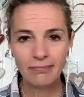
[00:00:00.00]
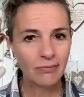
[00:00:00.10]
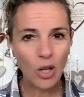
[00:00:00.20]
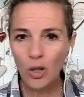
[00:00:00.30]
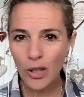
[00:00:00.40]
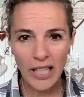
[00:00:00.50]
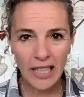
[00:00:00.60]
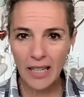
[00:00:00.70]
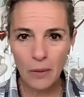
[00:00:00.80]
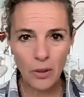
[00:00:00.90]
no
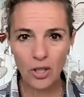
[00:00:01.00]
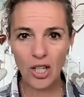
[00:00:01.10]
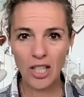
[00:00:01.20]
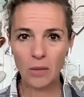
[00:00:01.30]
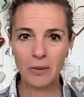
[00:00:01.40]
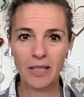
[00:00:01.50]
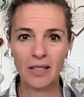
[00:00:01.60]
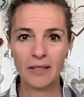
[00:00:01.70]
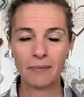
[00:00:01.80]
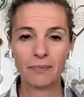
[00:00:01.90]
looking at them with
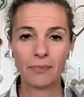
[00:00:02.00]
judgment.